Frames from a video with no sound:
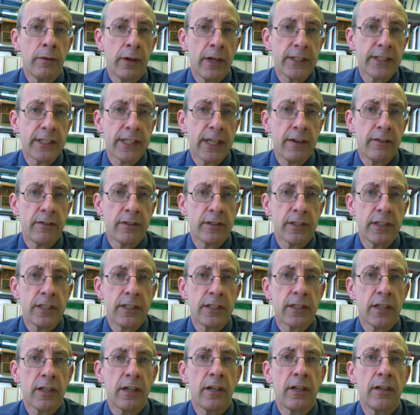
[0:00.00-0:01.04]
rights
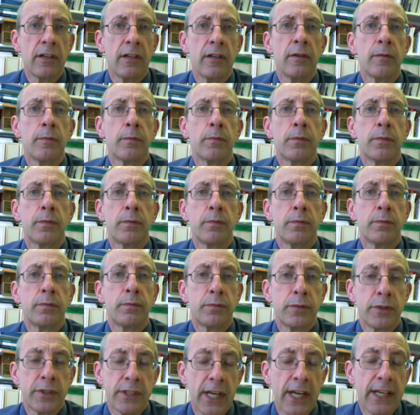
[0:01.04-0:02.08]
guarantees are
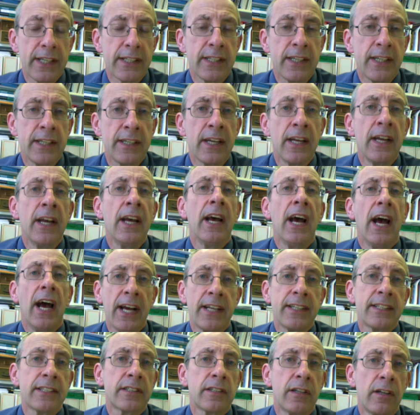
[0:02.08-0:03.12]
protected,
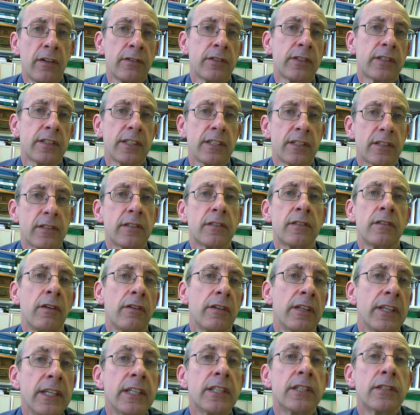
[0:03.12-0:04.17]
and as long as this does
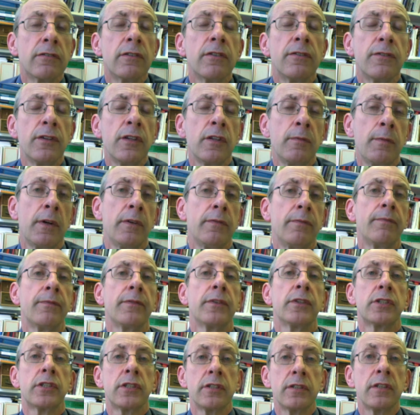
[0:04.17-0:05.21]
not lead to refoulement
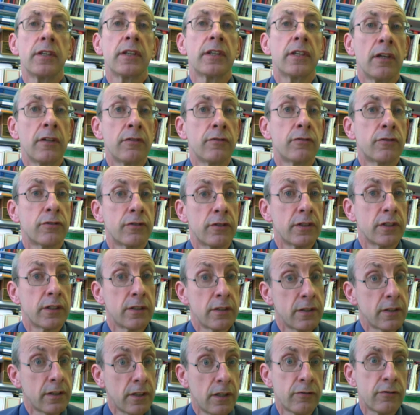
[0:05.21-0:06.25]
to the
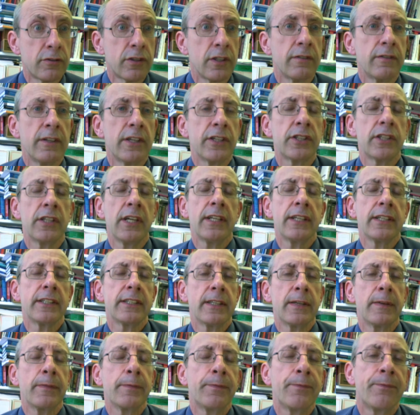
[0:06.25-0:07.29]
country of
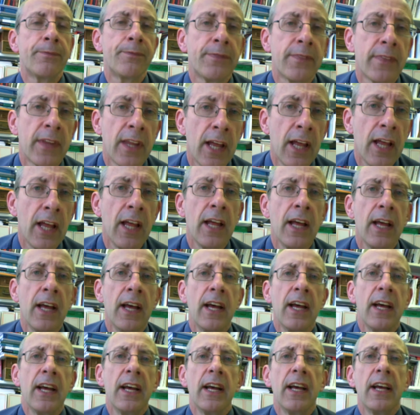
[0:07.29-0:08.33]
nationality.
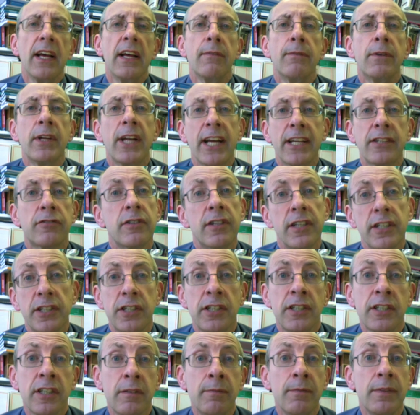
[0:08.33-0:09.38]
But
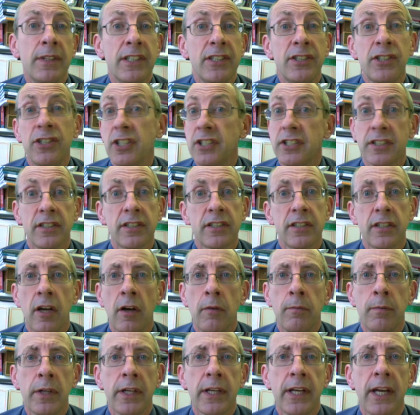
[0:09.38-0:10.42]
extradition can be just as
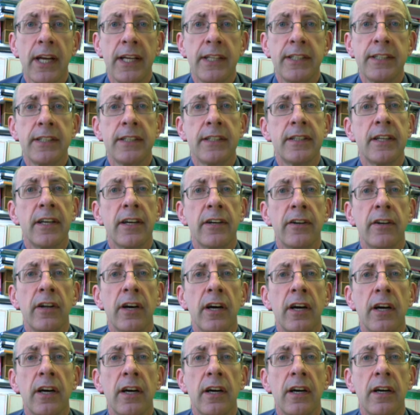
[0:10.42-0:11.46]
complicated. There
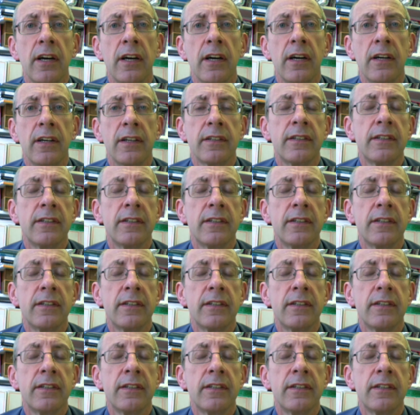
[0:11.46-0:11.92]
are